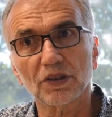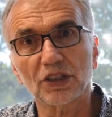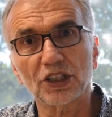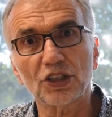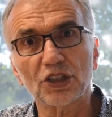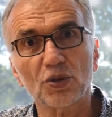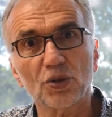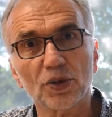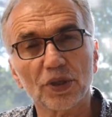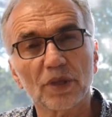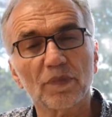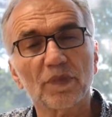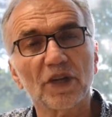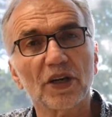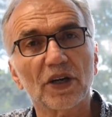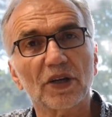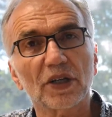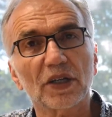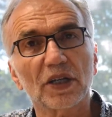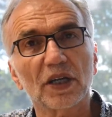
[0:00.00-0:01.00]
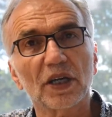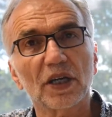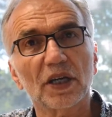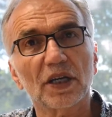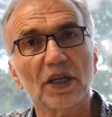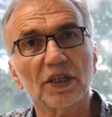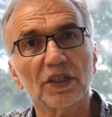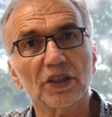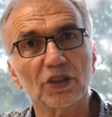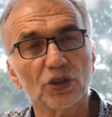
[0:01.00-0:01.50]
North America,
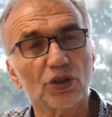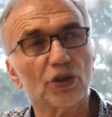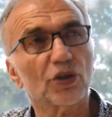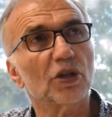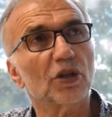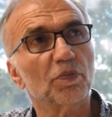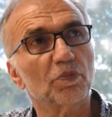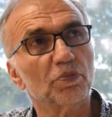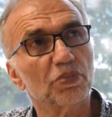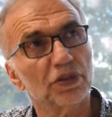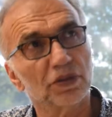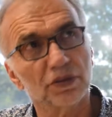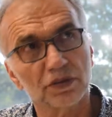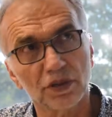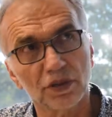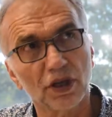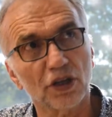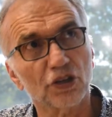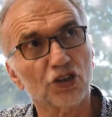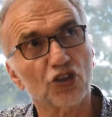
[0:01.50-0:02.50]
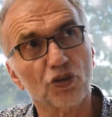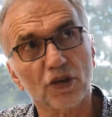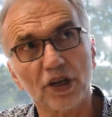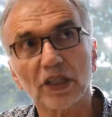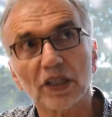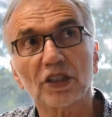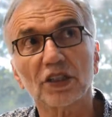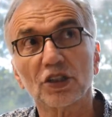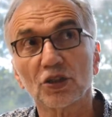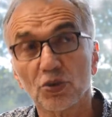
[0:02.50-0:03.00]
Europe,
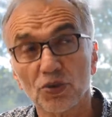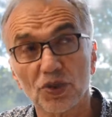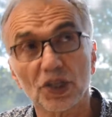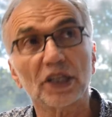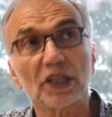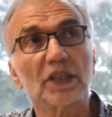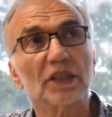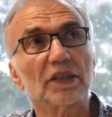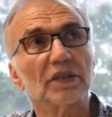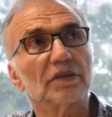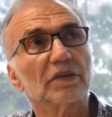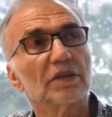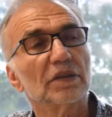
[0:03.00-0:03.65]
Australia, New Zealand,